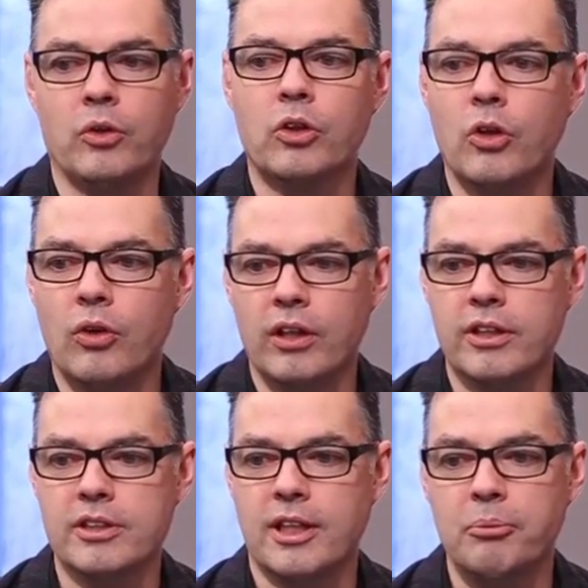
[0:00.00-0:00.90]
don't go
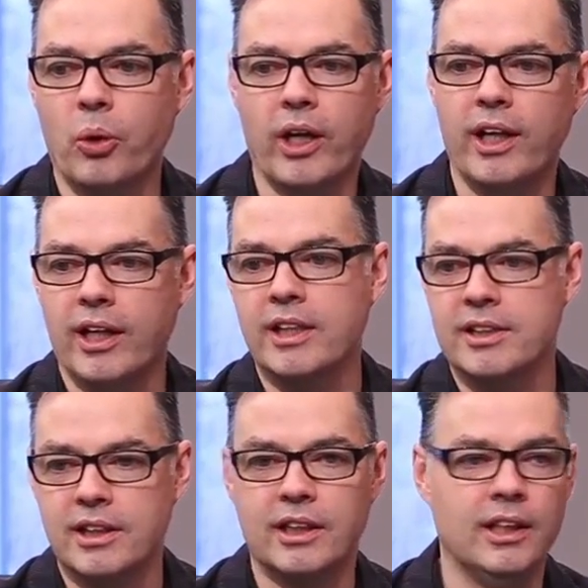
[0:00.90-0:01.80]
on the subway and I
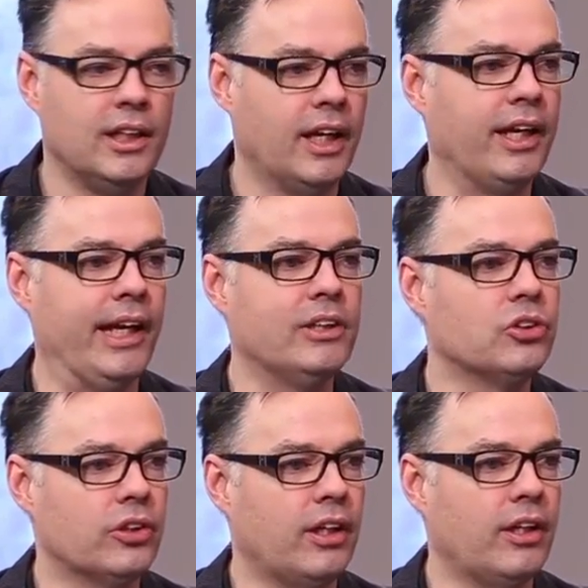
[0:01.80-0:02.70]
see an
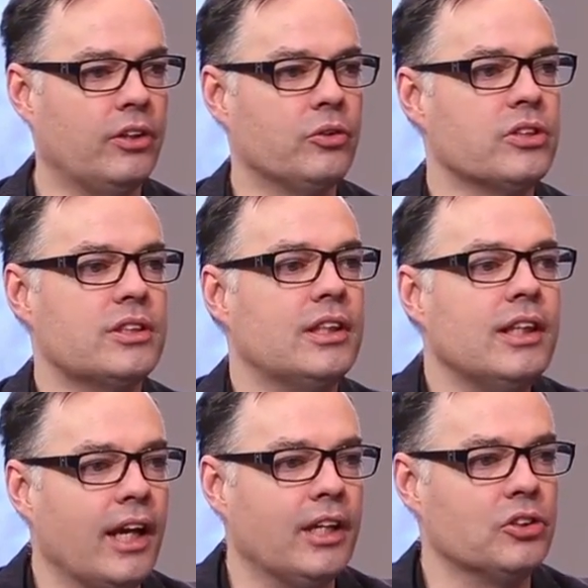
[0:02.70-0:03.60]
angel there. I don't
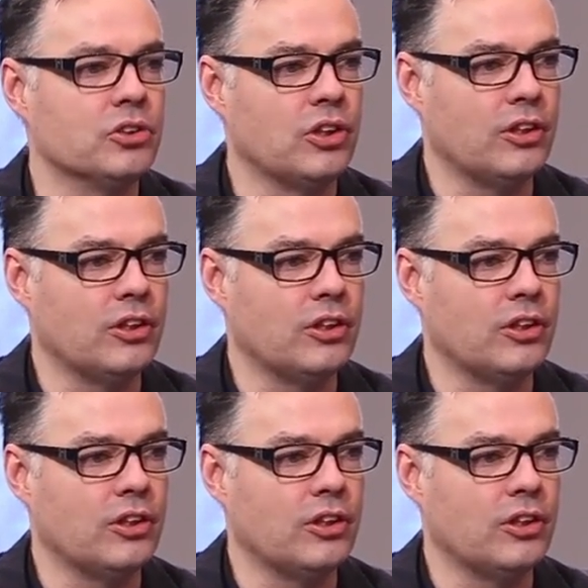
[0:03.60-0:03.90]
see angels